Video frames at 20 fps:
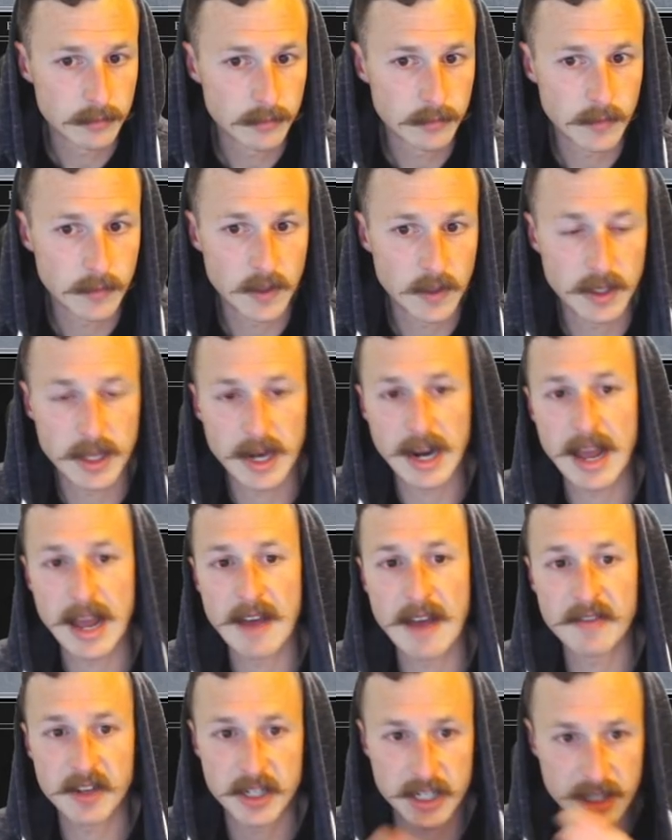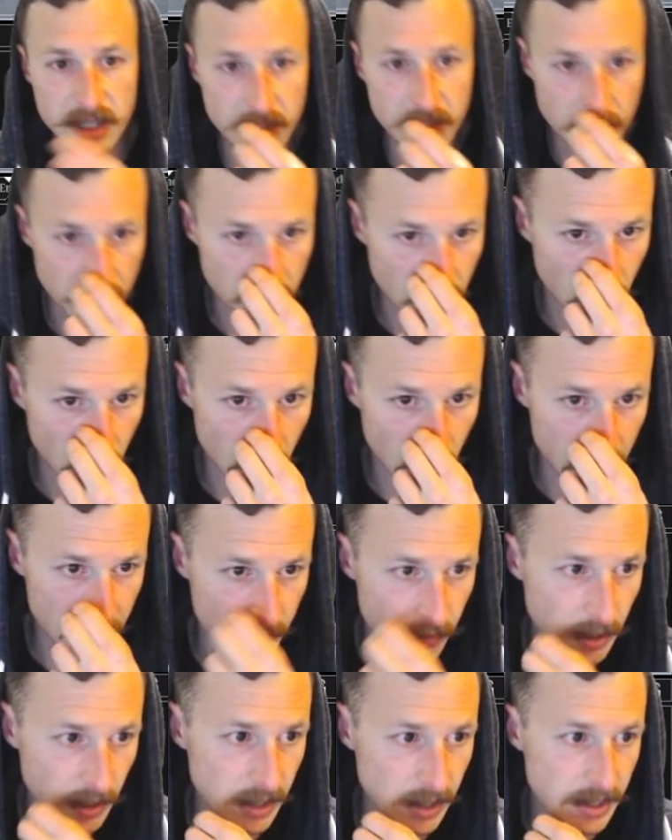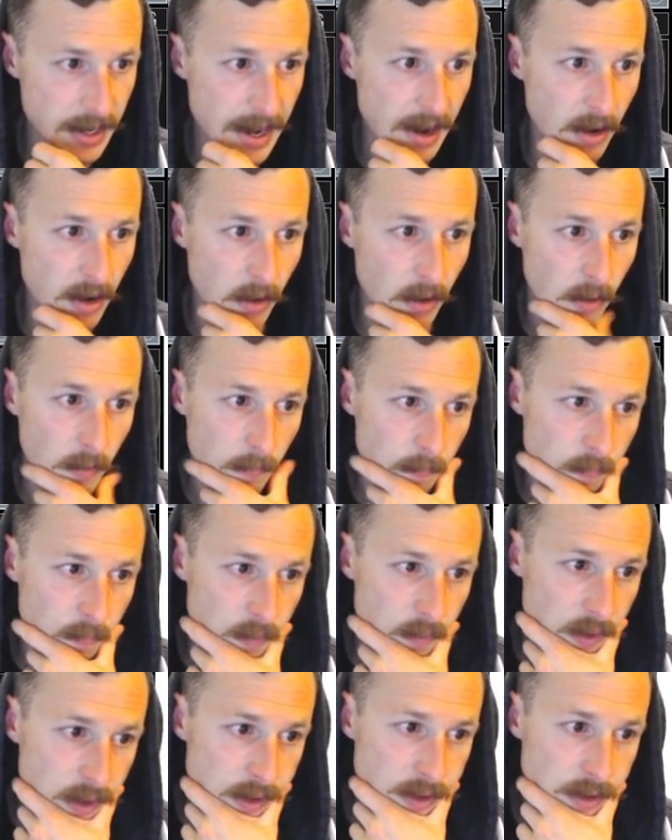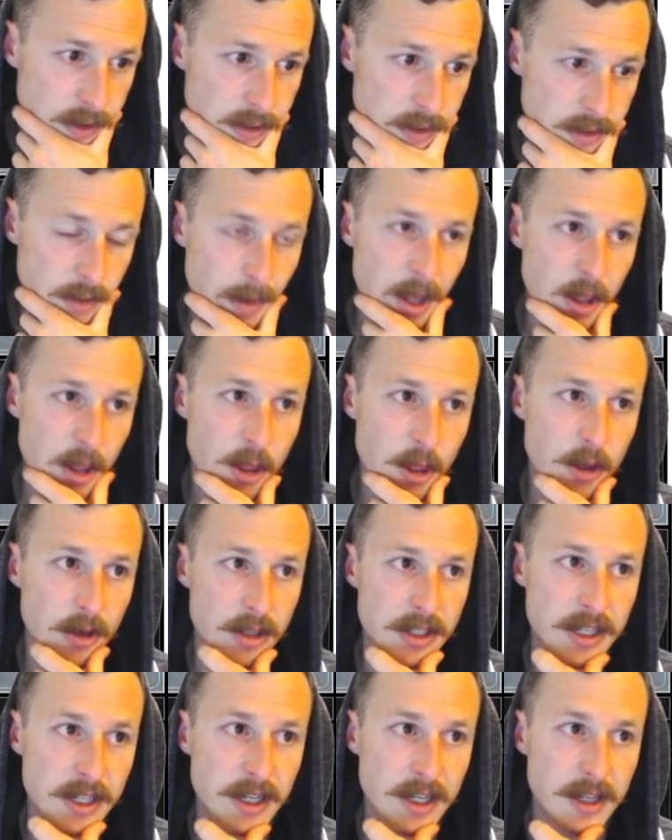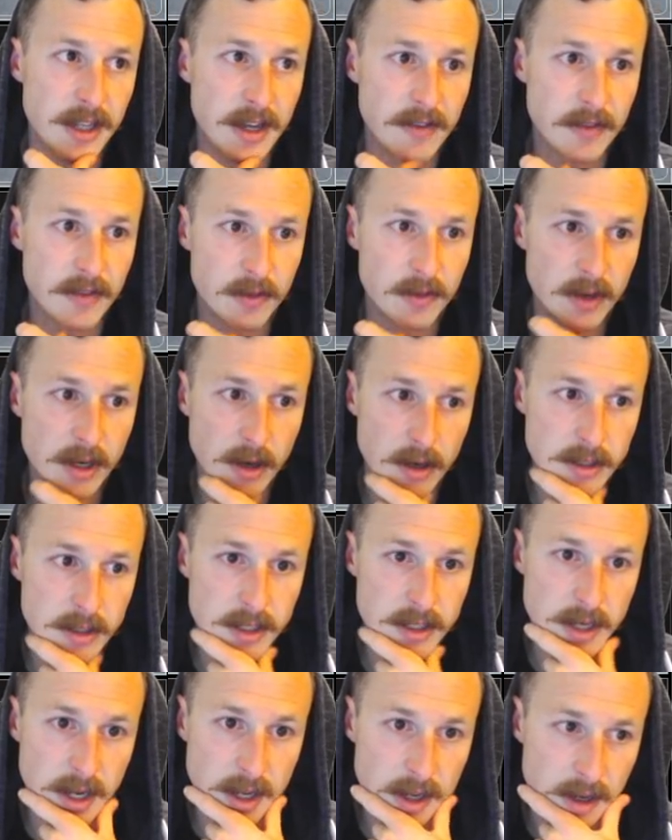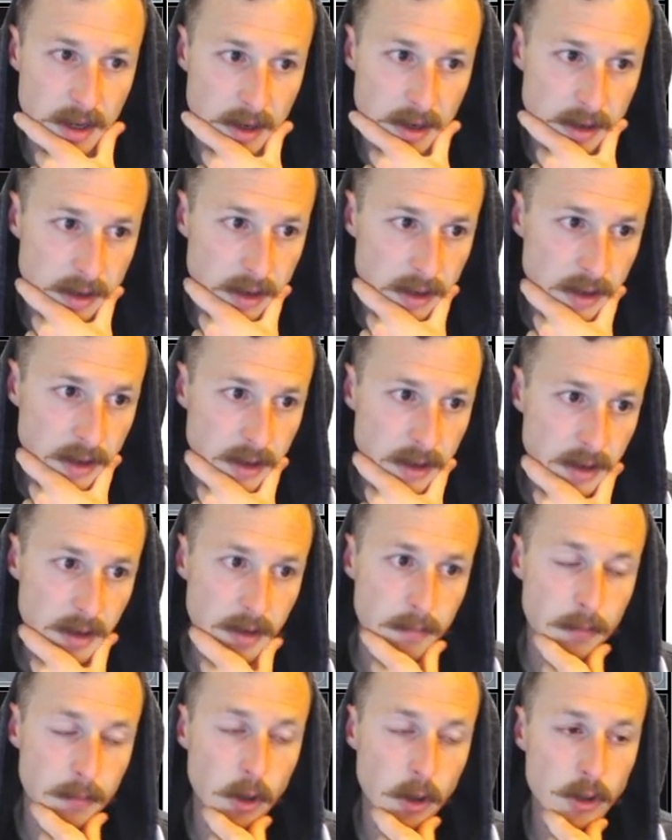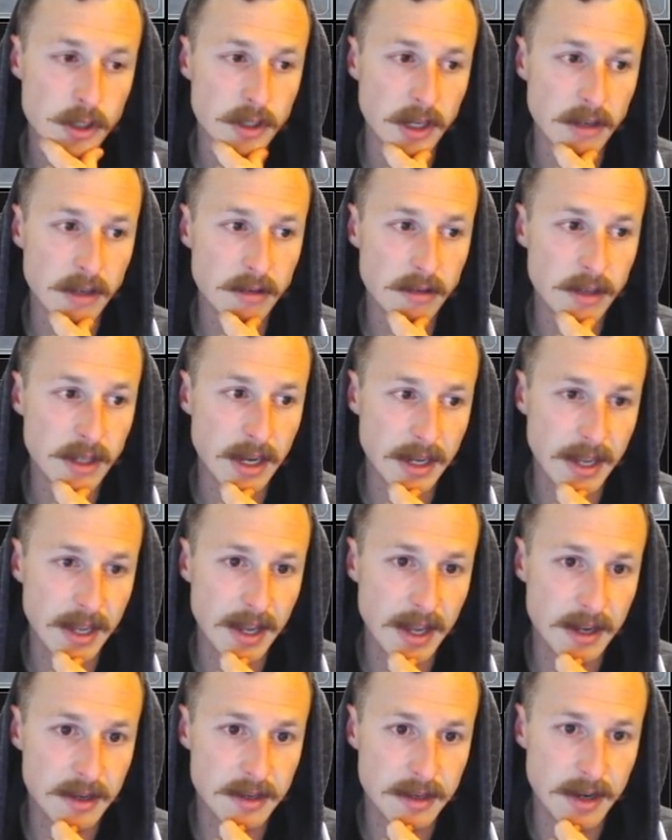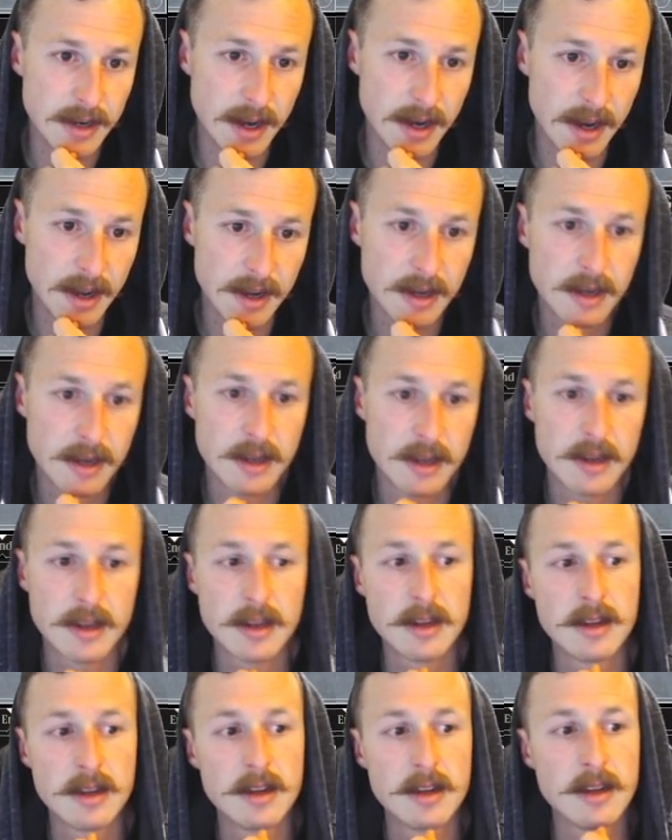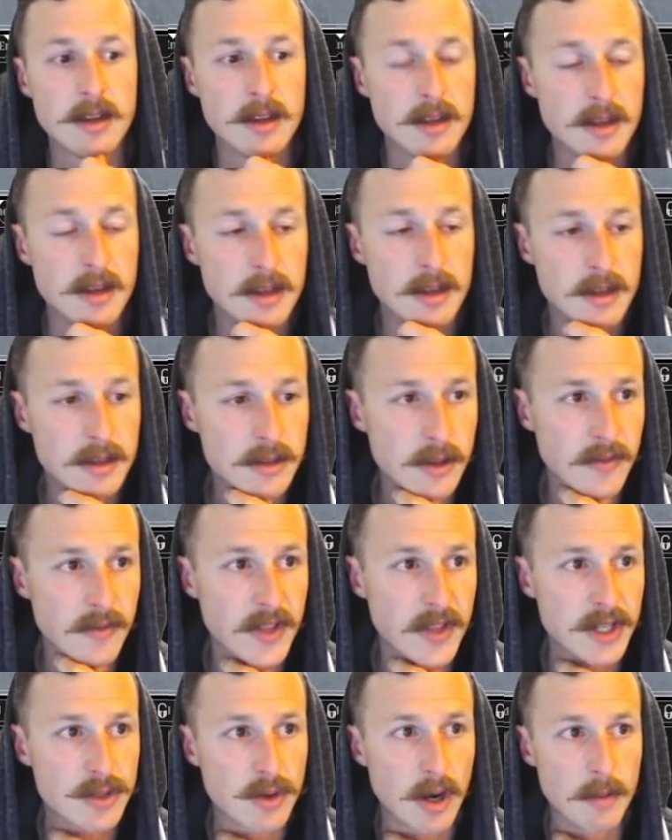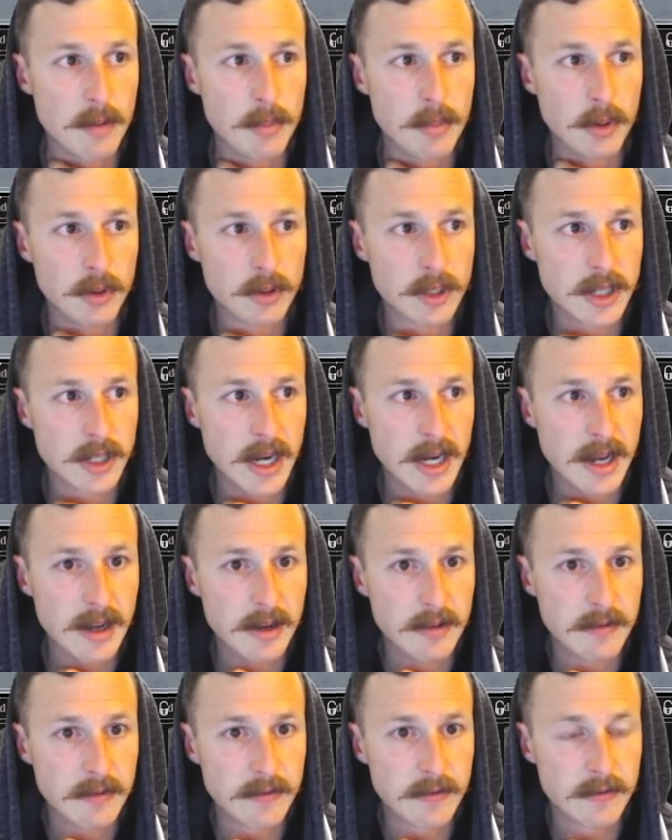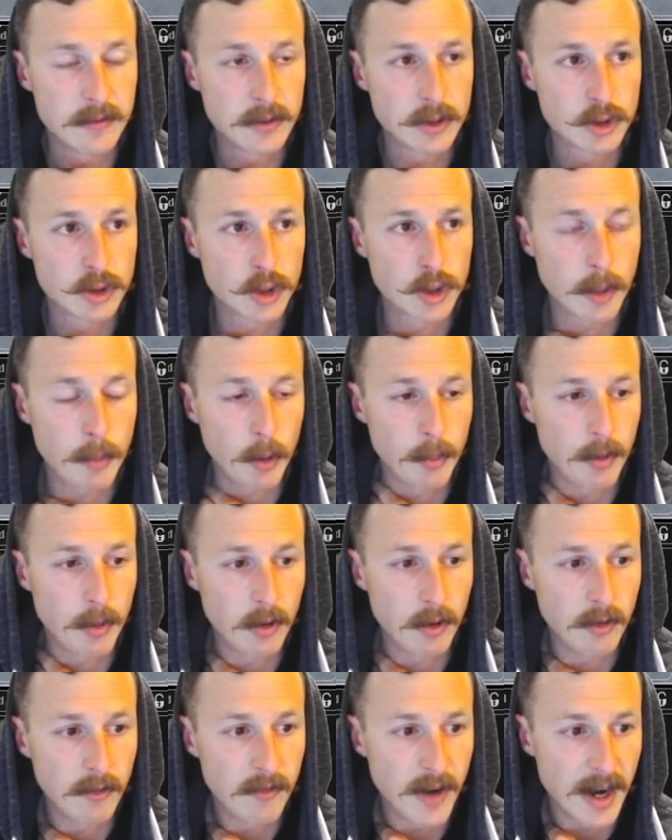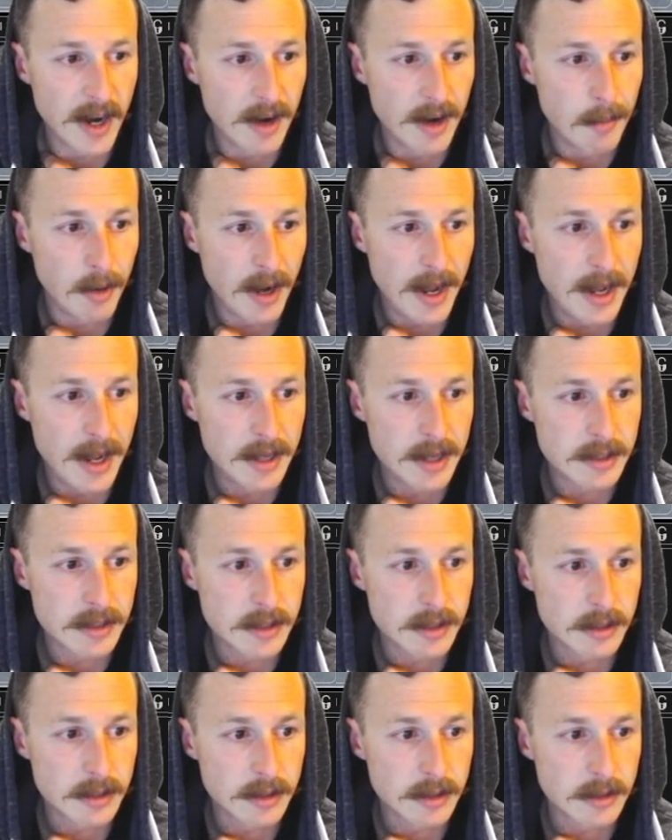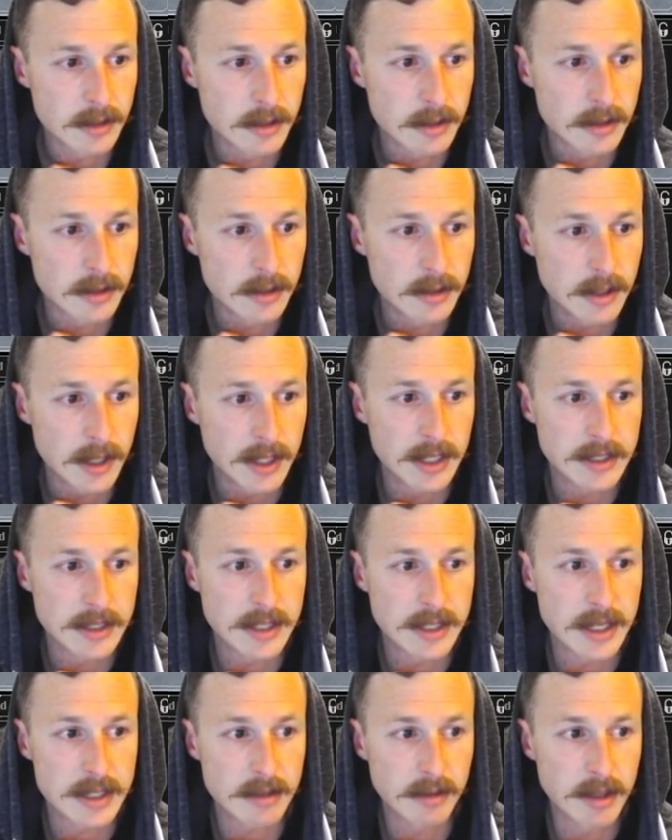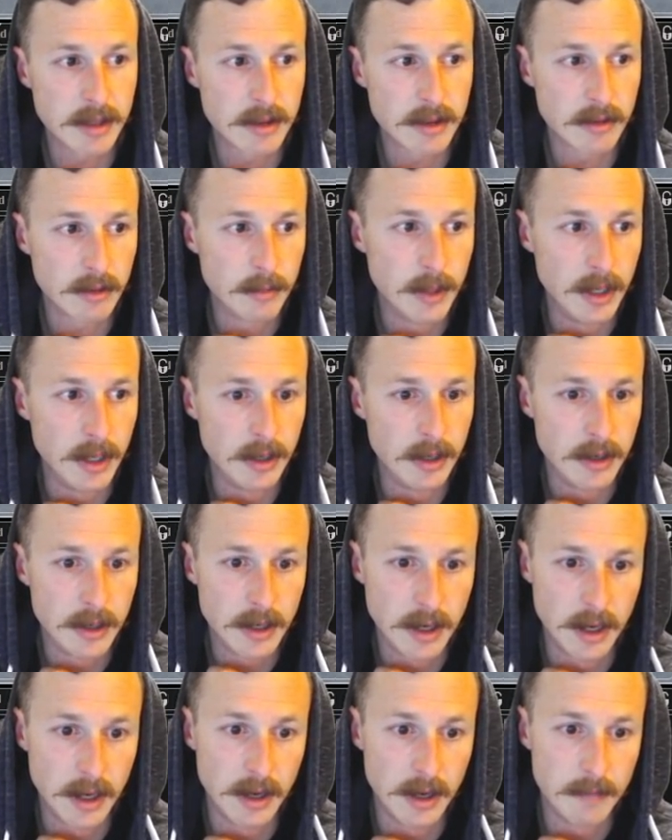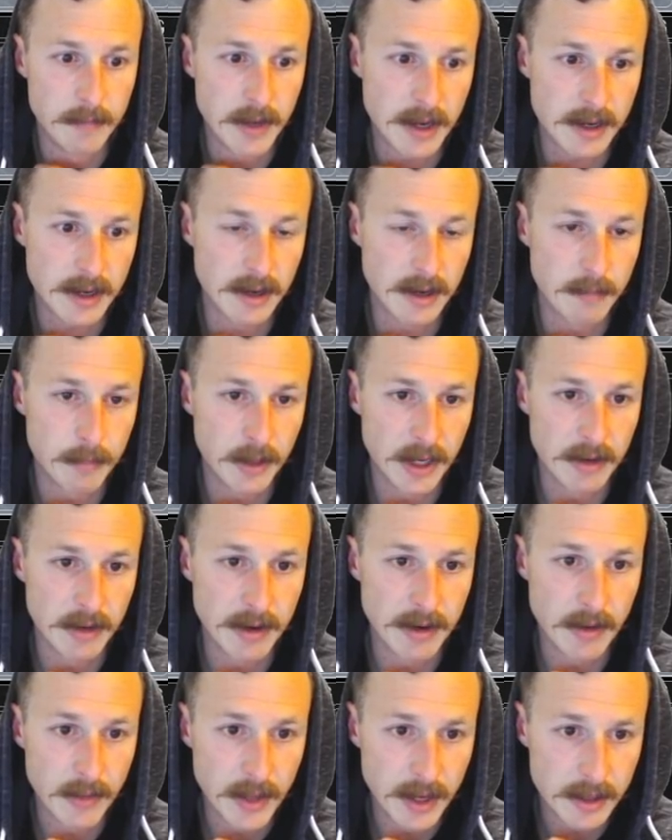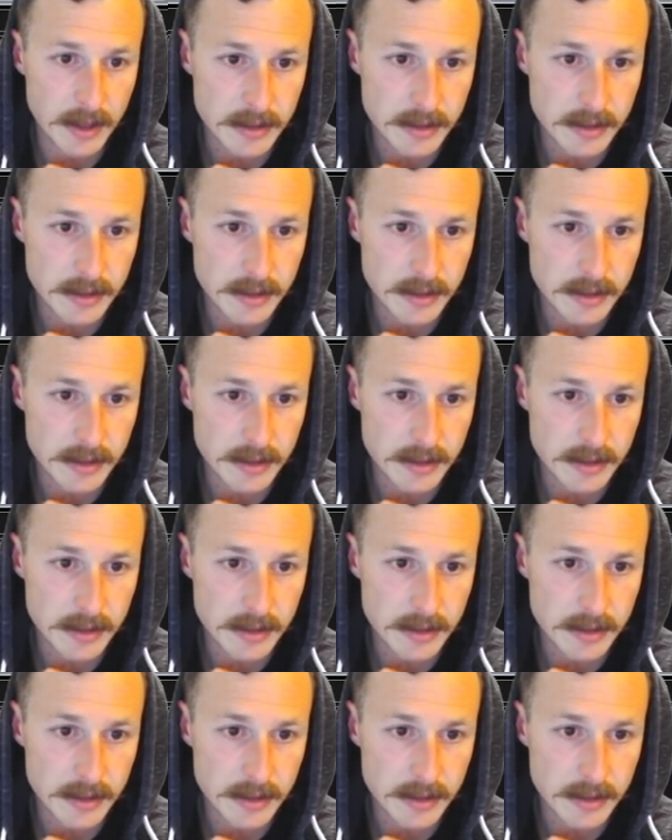And then I have to just Corian right now. So I'm at 13. They have 3 cards in hand. Most likely I can't die. So if they draw Bolt and have triple Bolt Fire Blast, I guess that's lethal, but I'm not going to play around that.